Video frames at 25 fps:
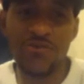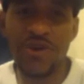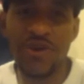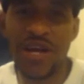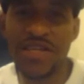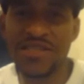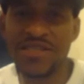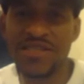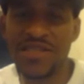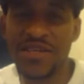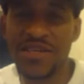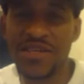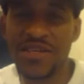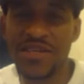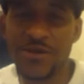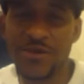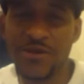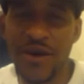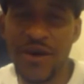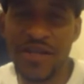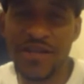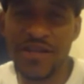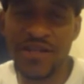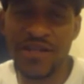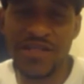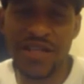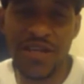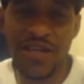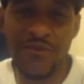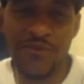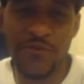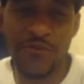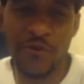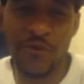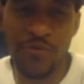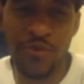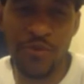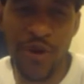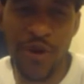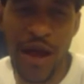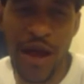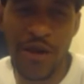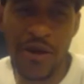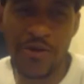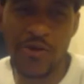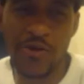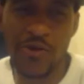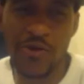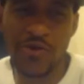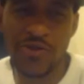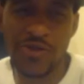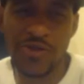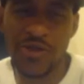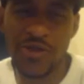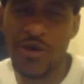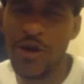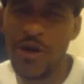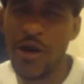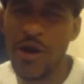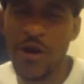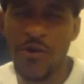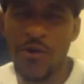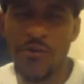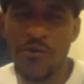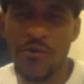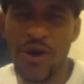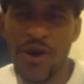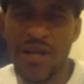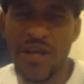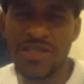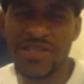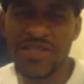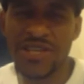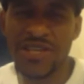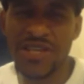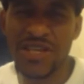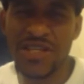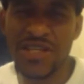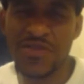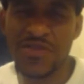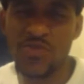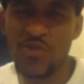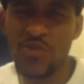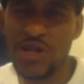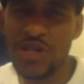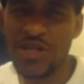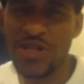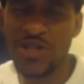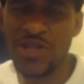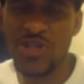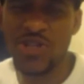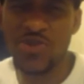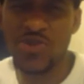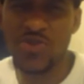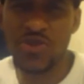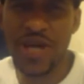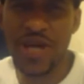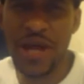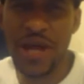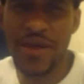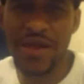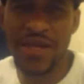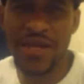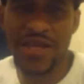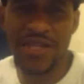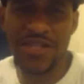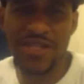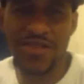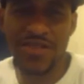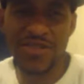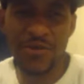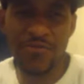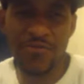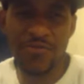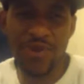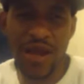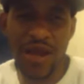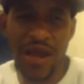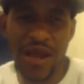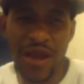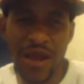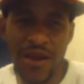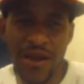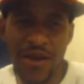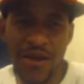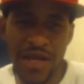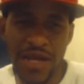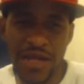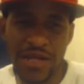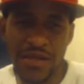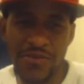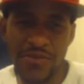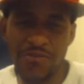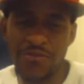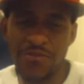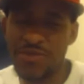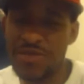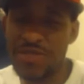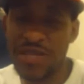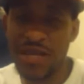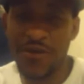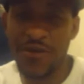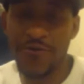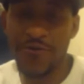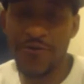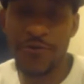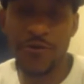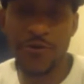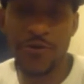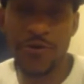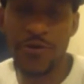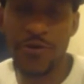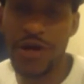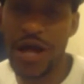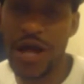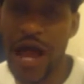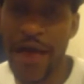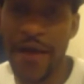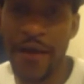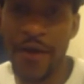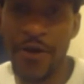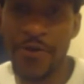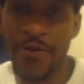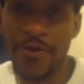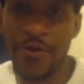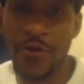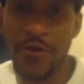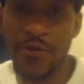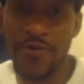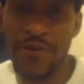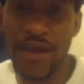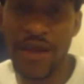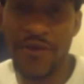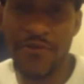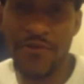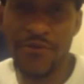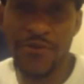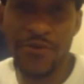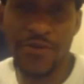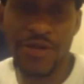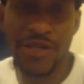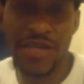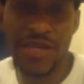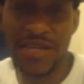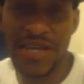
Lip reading: Redskins are at the Denver Broncos. Redskins win a shootout against the Bears. And Denver, I don't know, they really